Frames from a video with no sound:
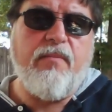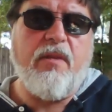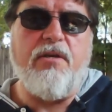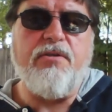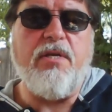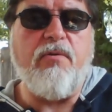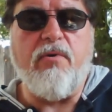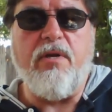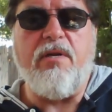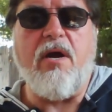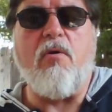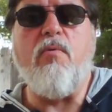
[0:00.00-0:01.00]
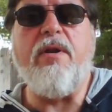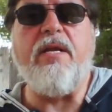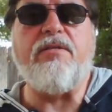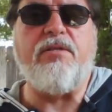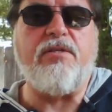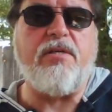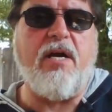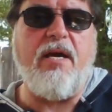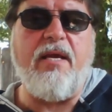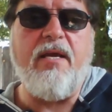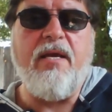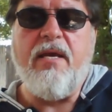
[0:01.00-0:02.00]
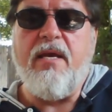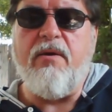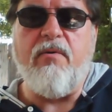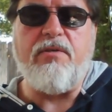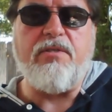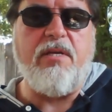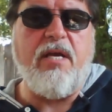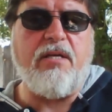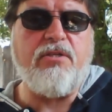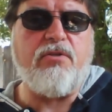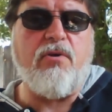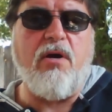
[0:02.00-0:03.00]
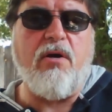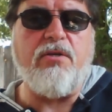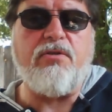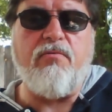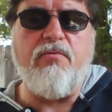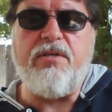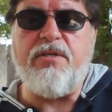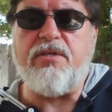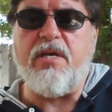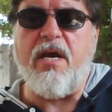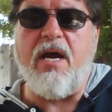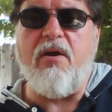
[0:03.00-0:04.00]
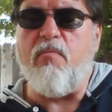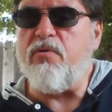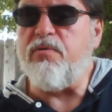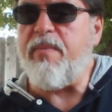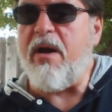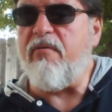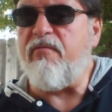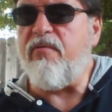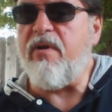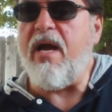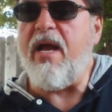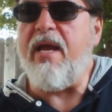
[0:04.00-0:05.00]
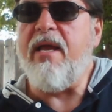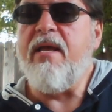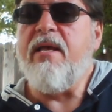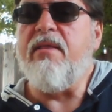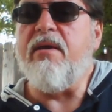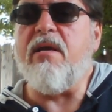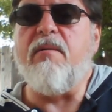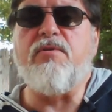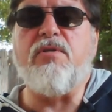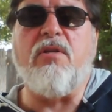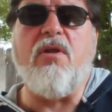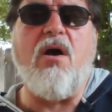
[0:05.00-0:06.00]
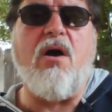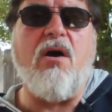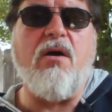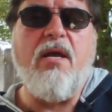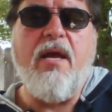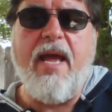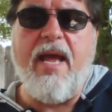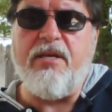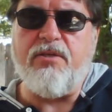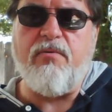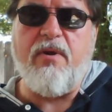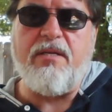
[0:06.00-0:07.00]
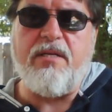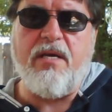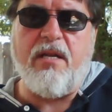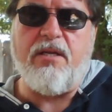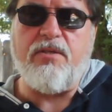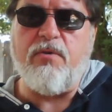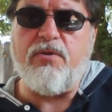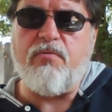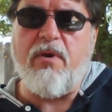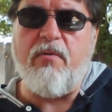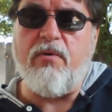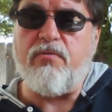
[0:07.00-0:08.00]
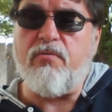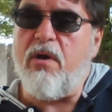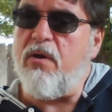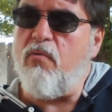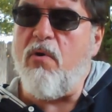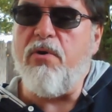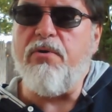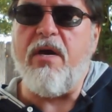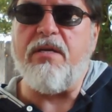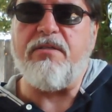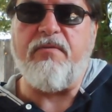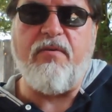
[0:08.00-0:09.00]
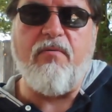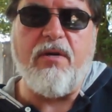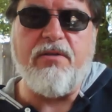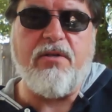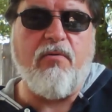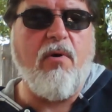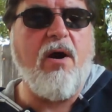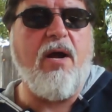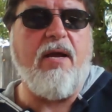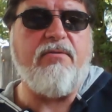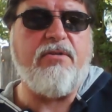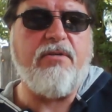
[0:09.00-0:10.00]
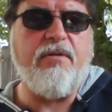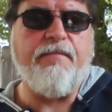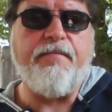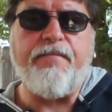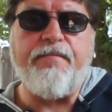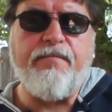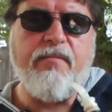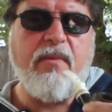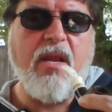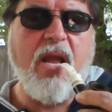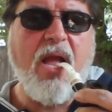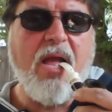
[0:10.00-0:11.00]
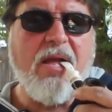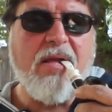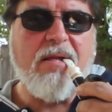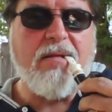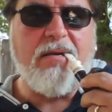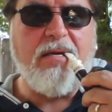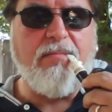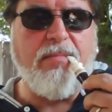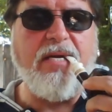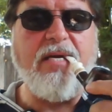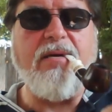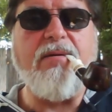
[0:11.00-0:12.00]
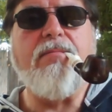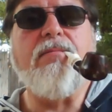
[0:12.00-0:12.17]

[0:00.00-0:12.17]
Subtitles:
Because then we're a Darwinian society in which the next strongest or richest guy or most powerful guy that comes along has the right to tell us what's right and what's wrong. And woe to us if he wants our wives, our money.